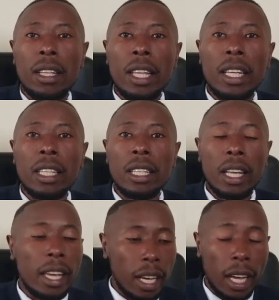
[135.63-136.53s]
they
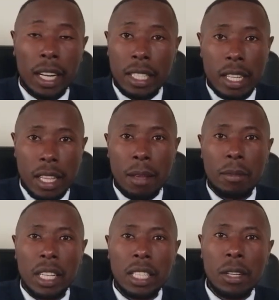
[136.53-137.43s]
encouraged them
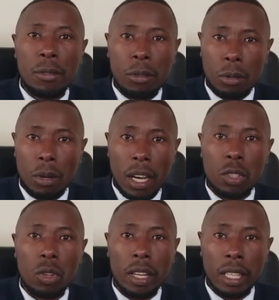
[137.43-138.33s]
that if you
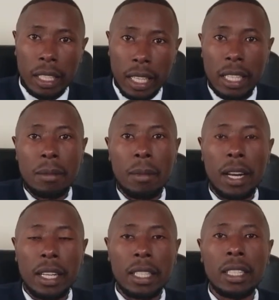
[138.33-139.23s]
actually get
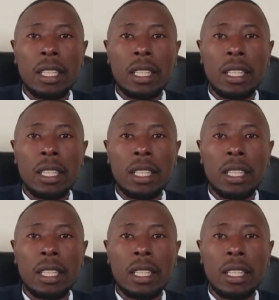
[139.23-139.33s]
married,